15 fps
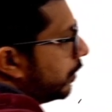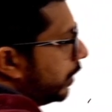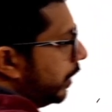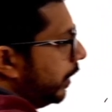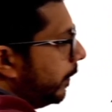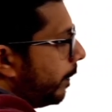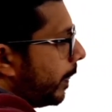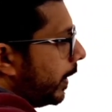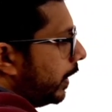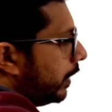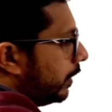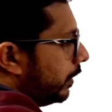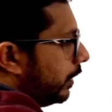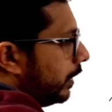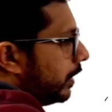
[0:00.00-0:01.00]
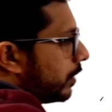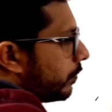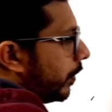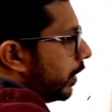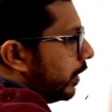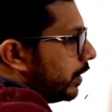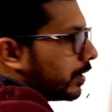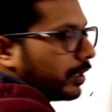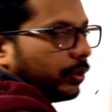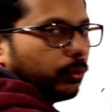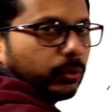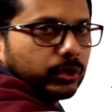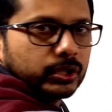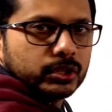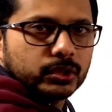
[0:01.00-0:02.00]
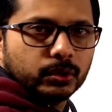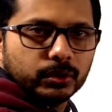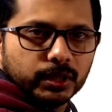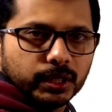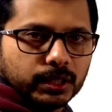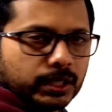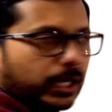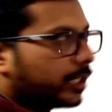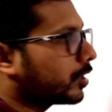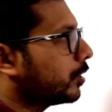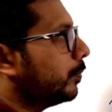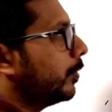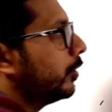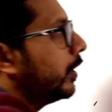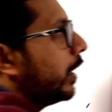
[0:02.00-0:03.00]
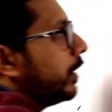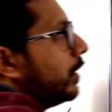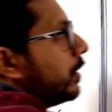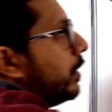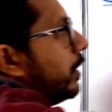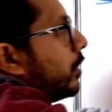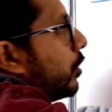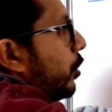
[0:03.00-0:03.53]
okay, this one is the horizontal asymptote, that is this